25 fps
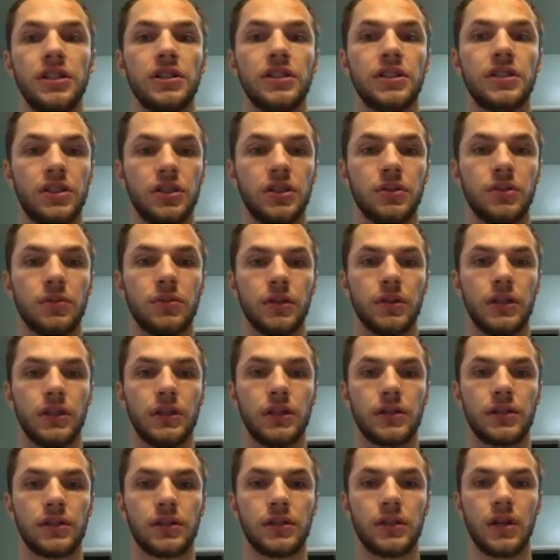is still
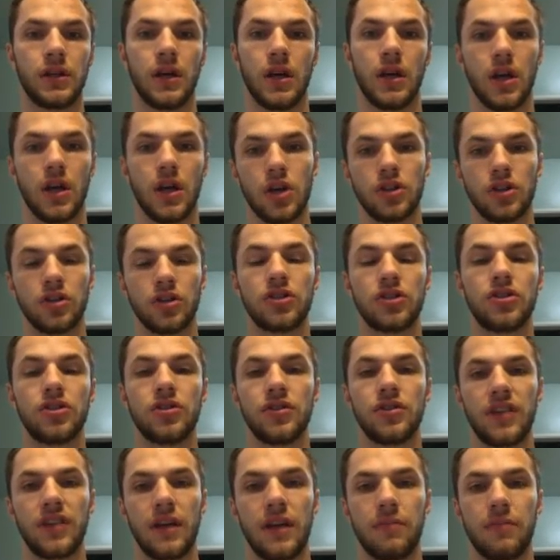released. So let's do
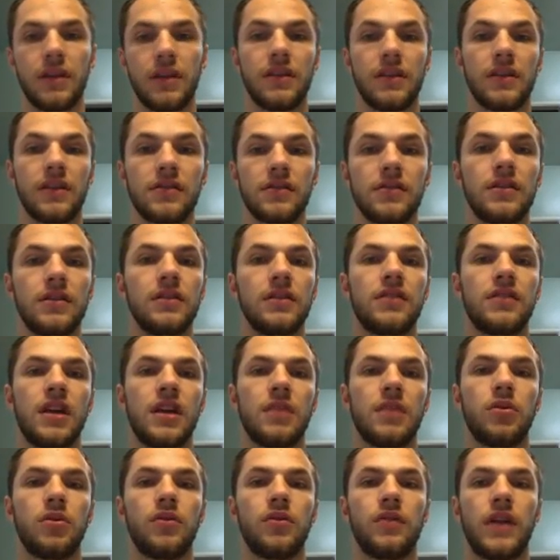the same thing. This is an
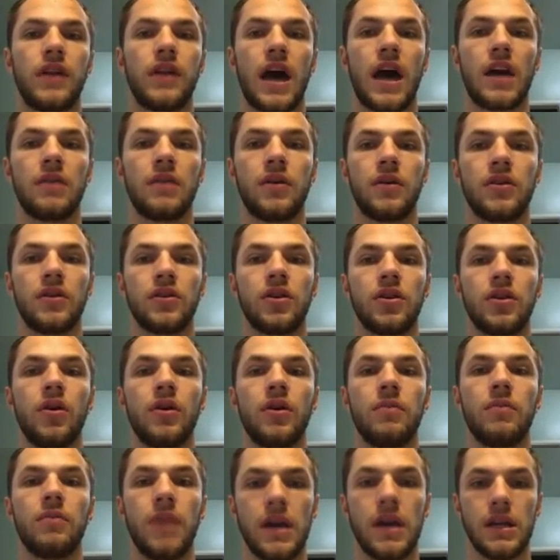example of an atom
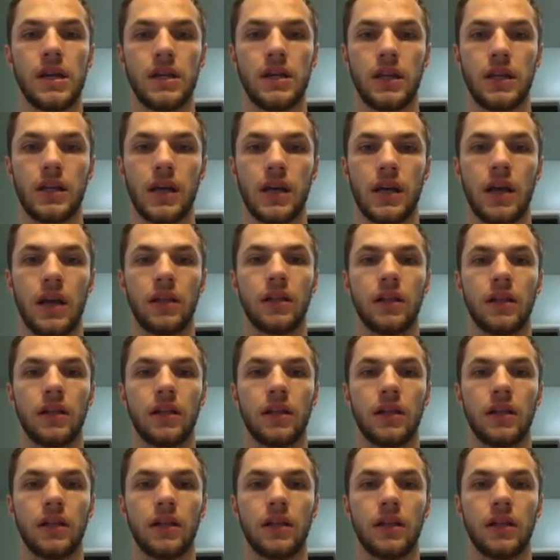undergoing beta decay.